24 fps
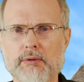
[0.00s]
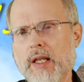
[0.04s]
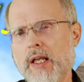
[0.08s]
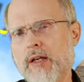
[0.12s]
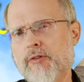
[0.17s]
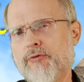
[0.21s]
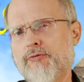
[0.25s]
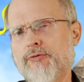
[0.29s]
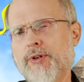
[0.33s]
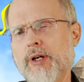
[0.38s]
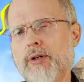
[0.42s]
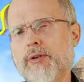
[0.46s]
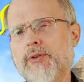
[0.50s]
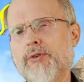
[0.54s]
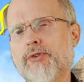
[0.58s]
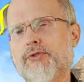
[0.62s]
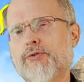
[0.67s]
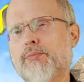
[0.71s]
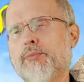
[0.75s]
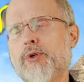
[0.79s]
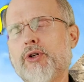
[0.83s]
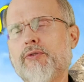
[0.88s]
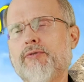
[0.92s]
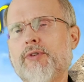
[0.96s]
And
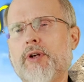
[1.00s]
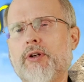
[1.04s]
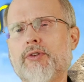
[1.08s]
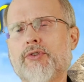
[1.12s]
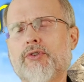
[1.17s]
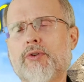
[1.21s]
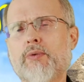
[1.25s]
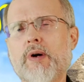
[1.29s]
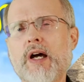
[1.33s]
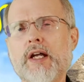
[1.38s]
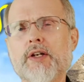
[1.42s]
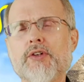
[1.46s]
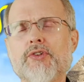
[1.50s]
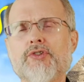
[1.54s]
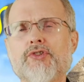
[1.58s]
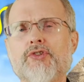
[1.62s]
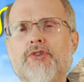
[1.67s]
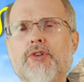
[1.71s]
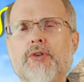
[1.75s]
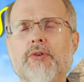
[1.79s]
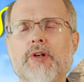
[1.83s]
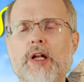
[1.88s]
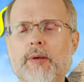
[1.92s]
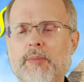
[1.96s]
Pharaoh's move here is quite astute.